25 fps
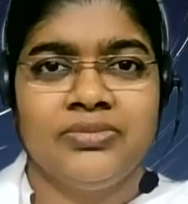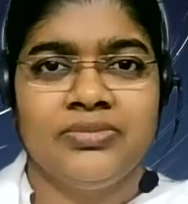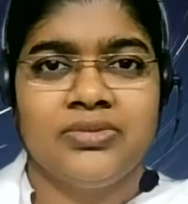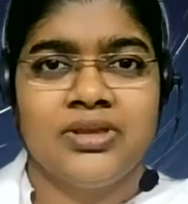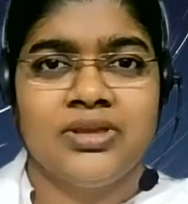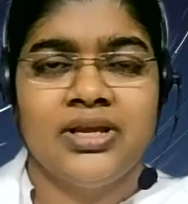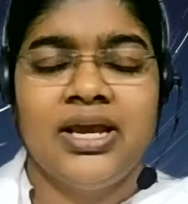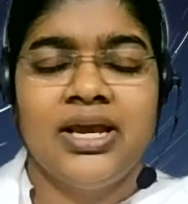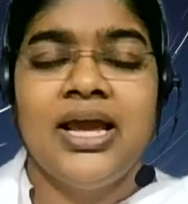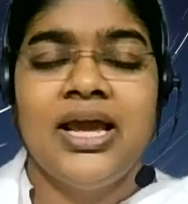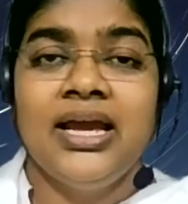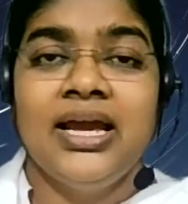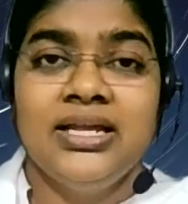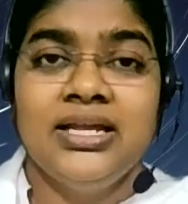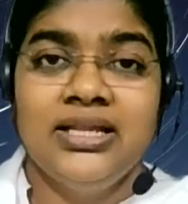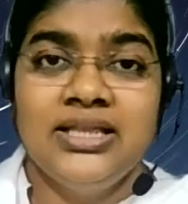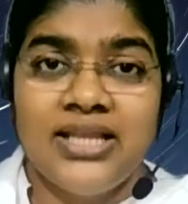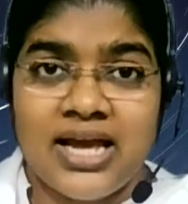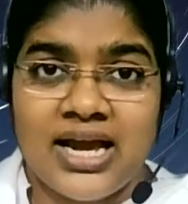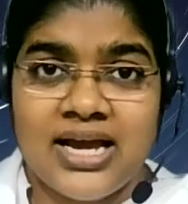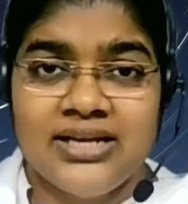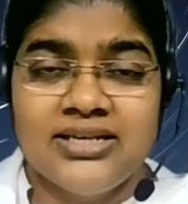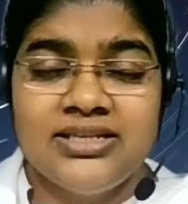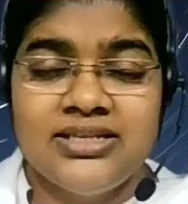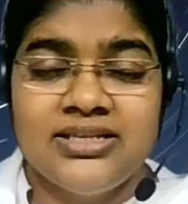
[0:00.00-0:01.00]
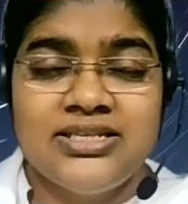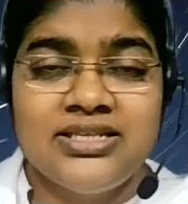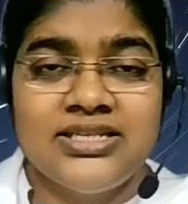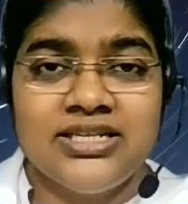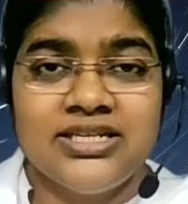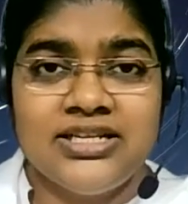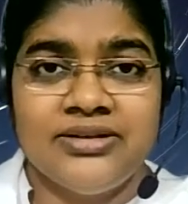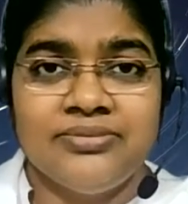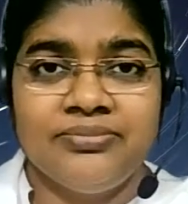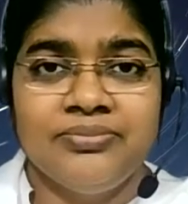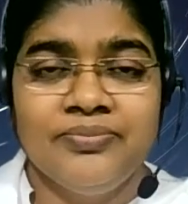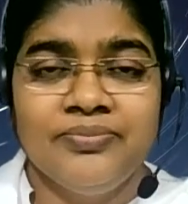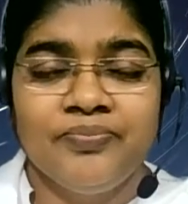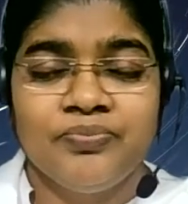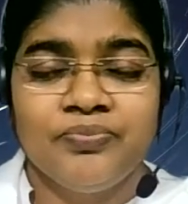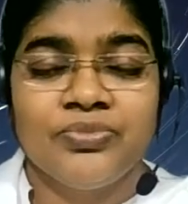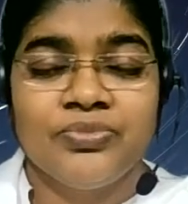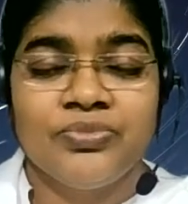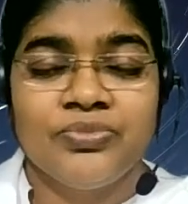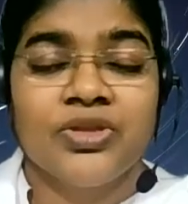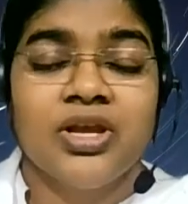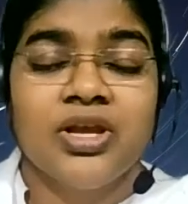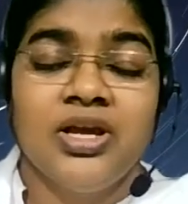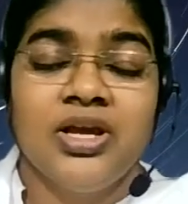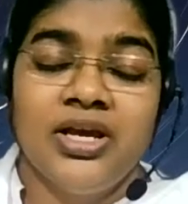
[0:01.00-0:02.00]
In that team,
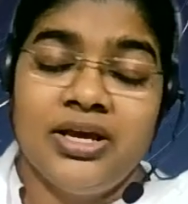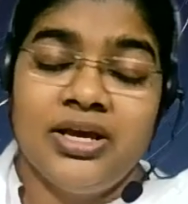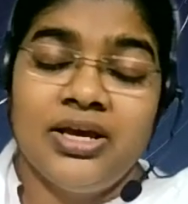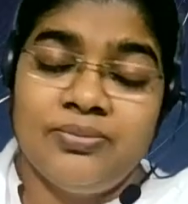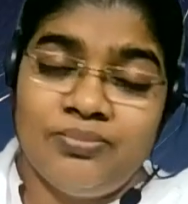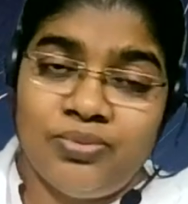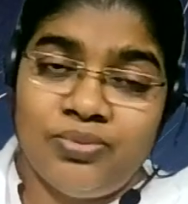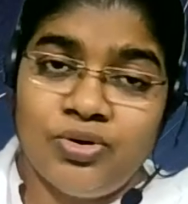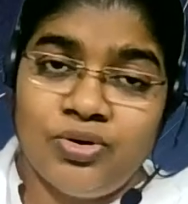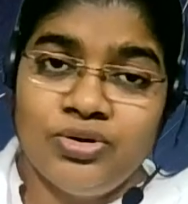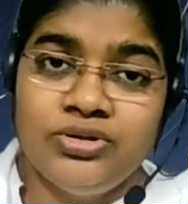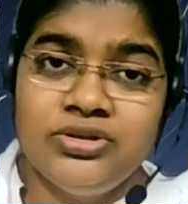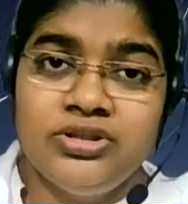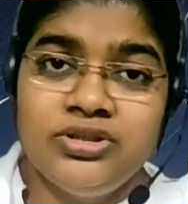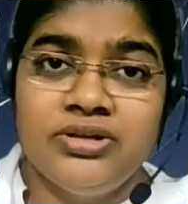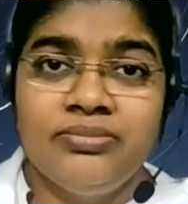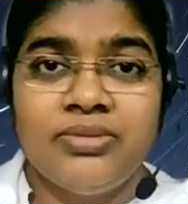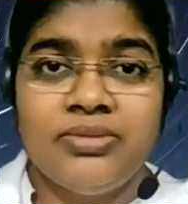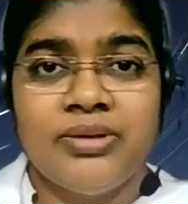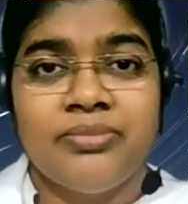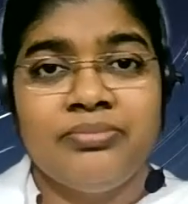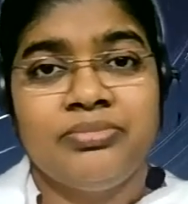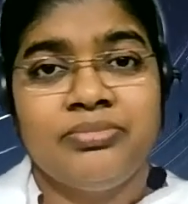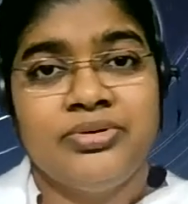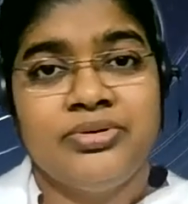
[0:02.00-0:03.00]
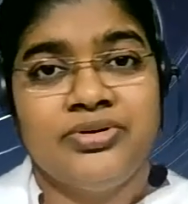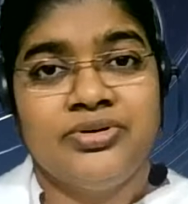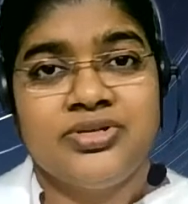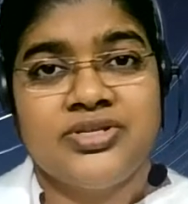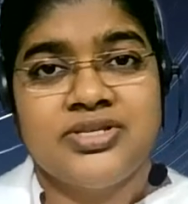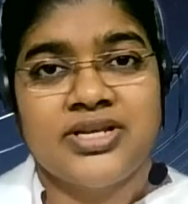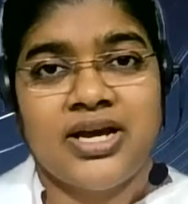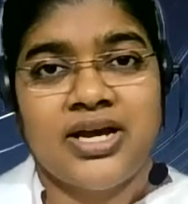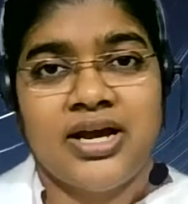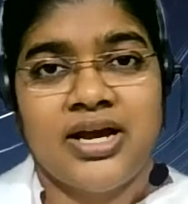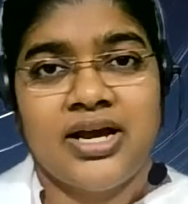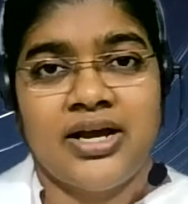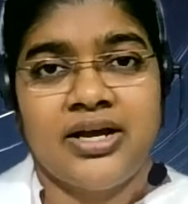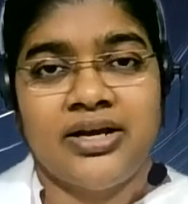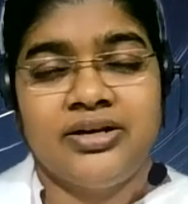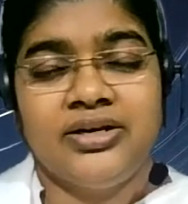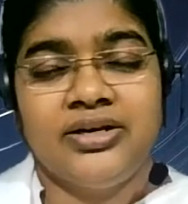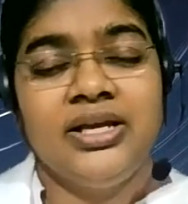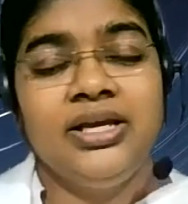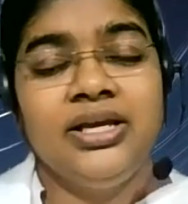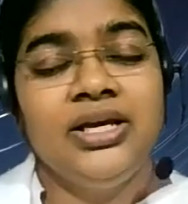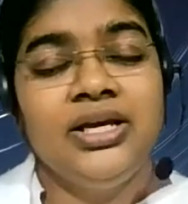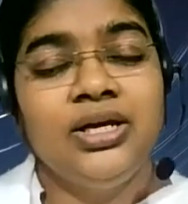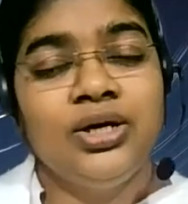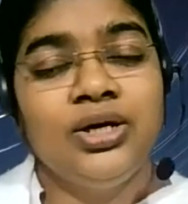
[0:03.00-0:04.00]
both the members are
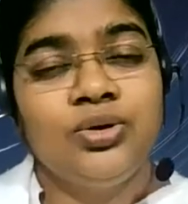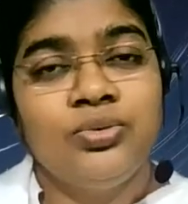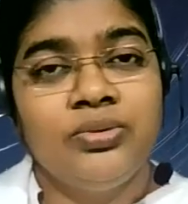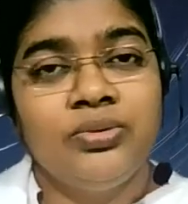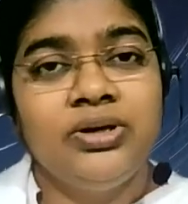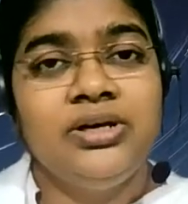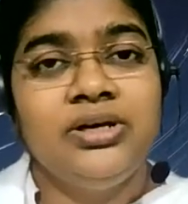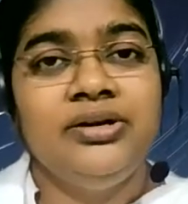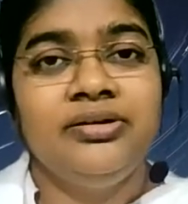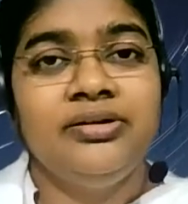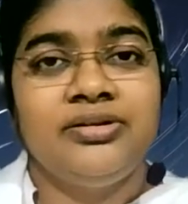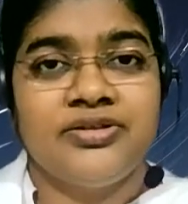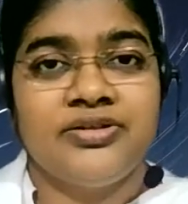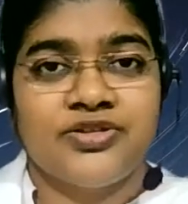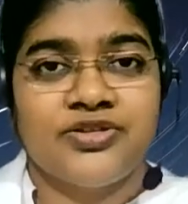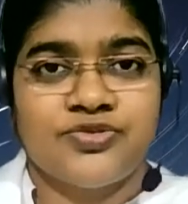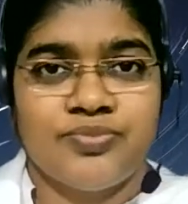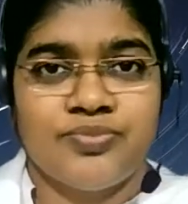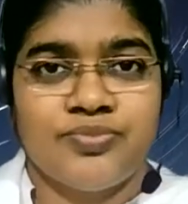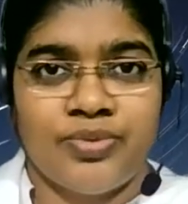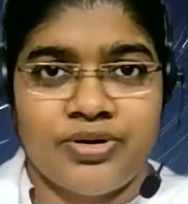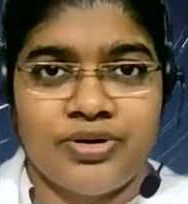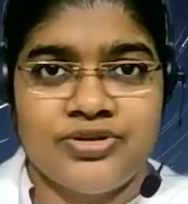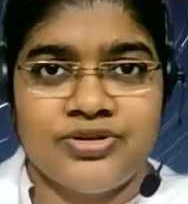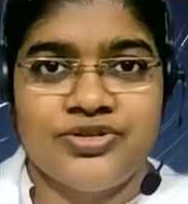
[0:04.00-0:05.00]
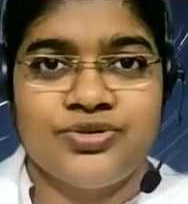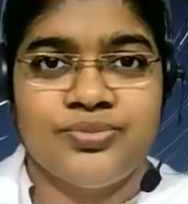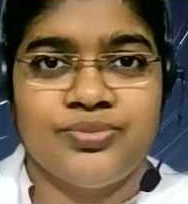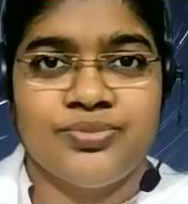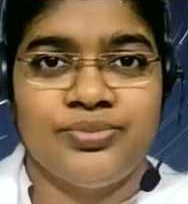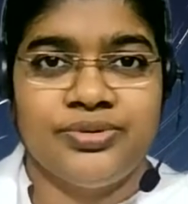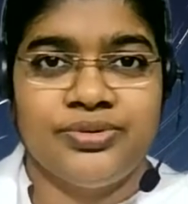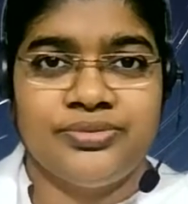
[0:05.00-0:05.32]
equally responsible.